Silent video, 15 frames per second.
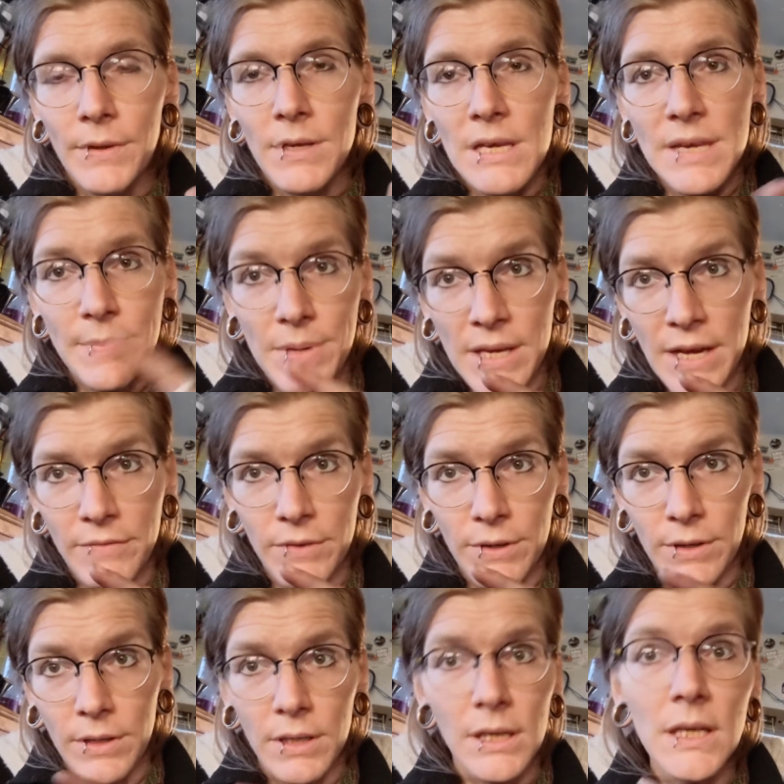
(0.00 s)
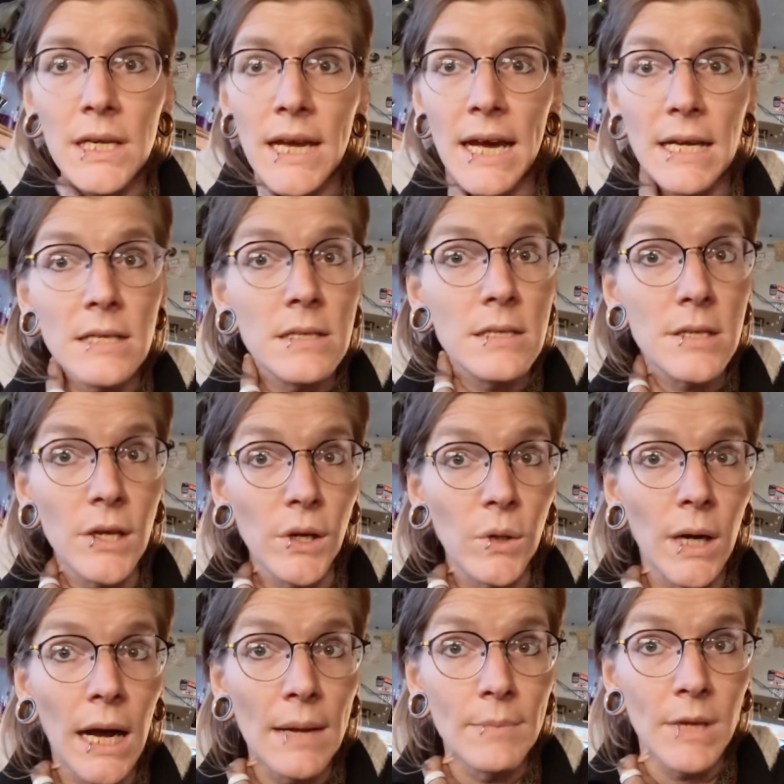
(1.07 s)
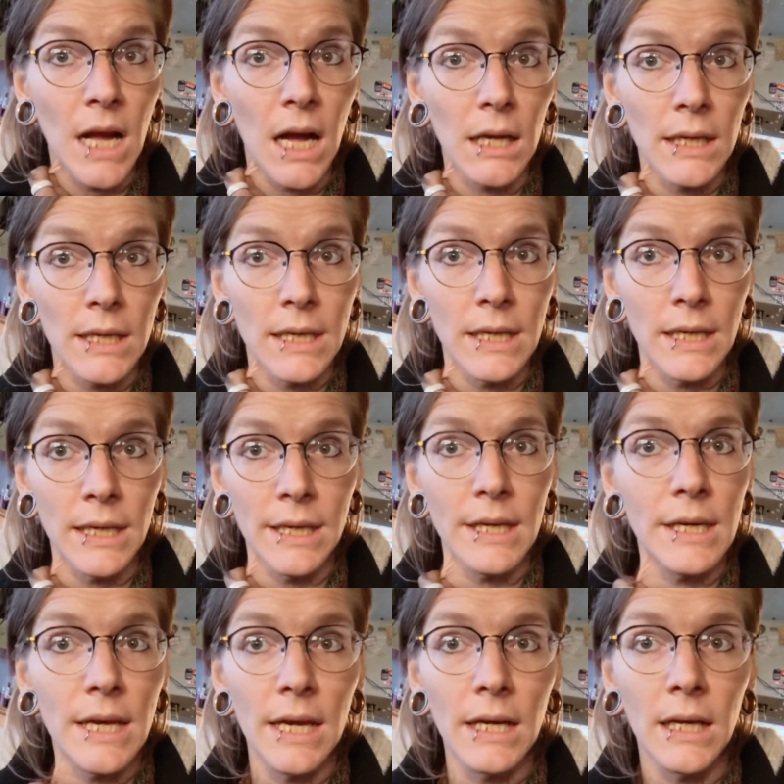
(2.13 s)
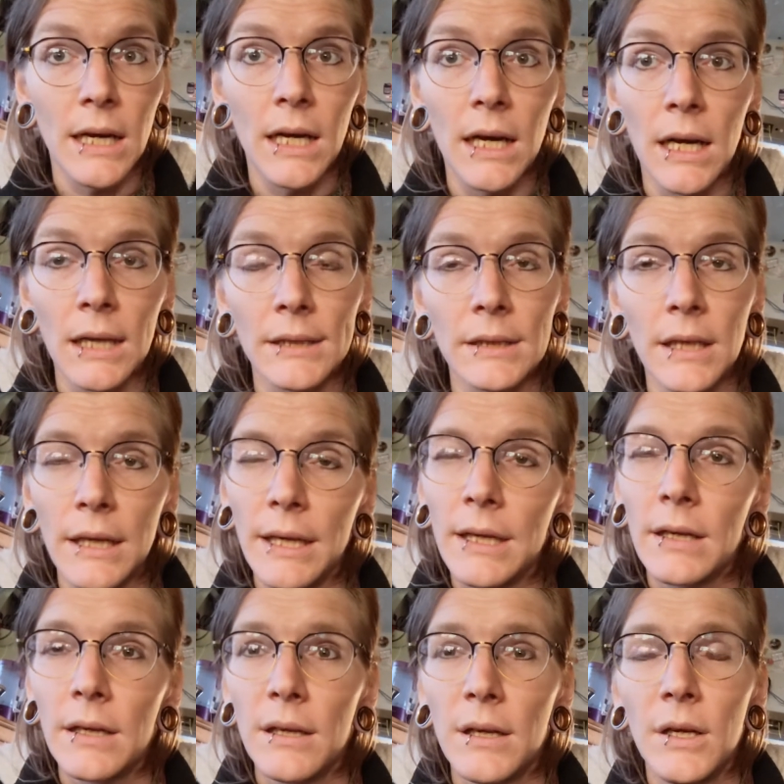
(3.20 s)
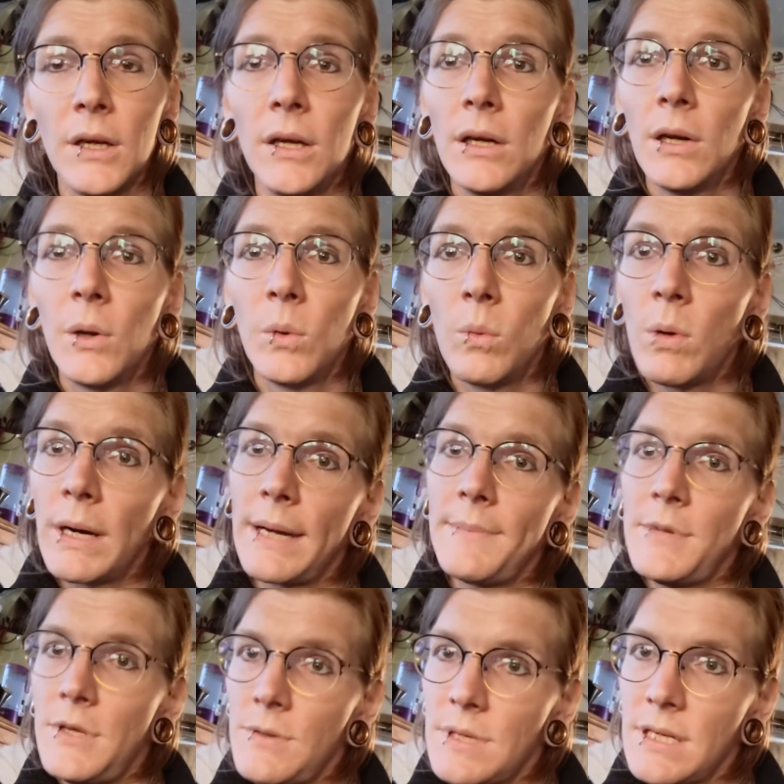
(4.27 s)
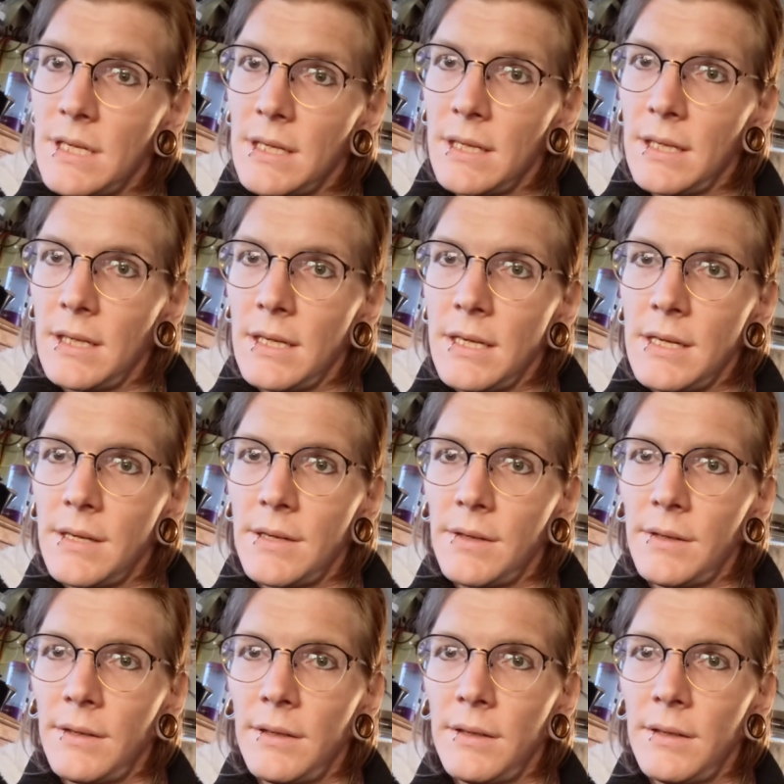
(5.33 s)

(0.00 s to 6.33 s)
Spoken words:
EPEver yet, so I'm not getting any data on like what I'm using in here